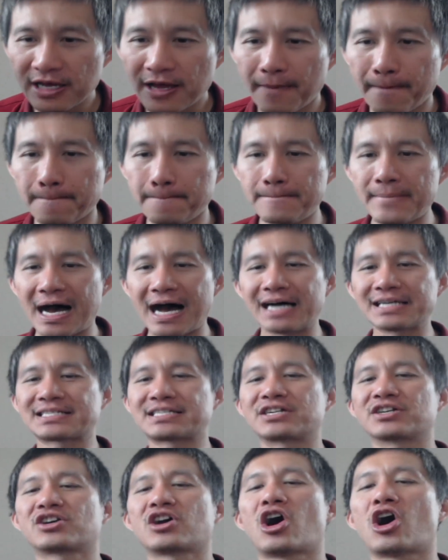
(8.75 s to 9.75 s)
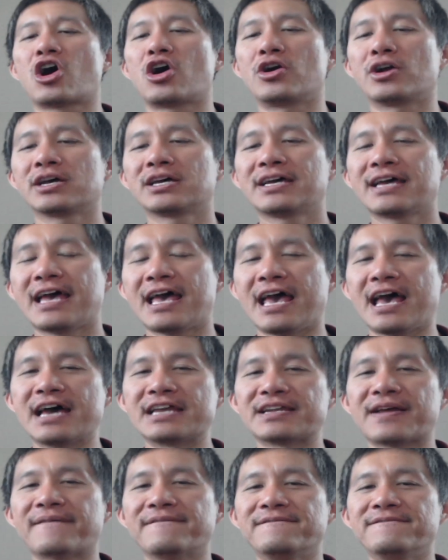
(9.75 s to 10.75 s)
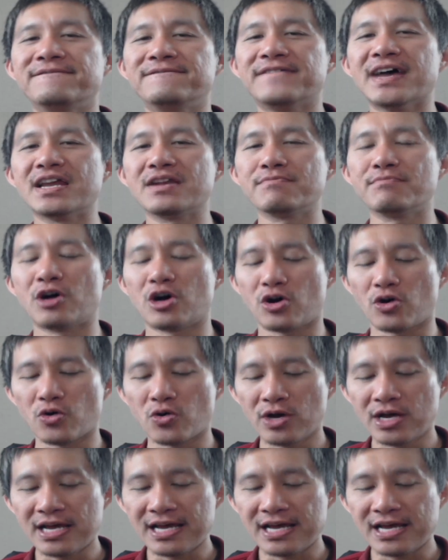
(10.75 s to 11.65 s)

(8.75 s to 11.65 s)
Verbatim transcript: MasterCard and Venmo